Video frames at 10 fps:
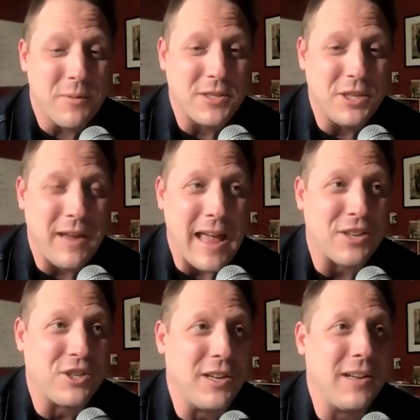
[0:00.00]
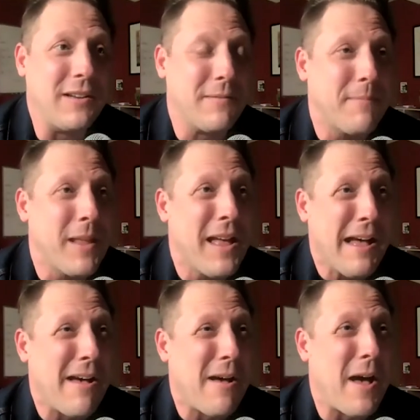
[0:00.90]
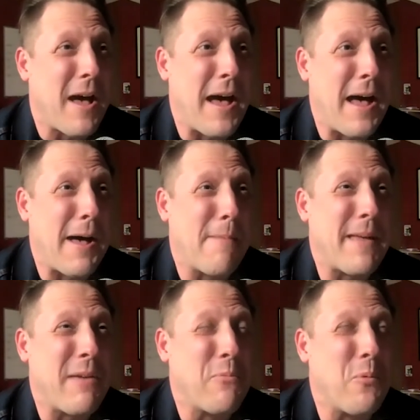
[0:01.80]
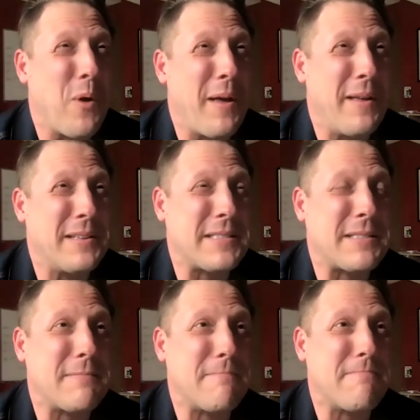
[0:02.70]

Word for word: with geocaching. Um, it was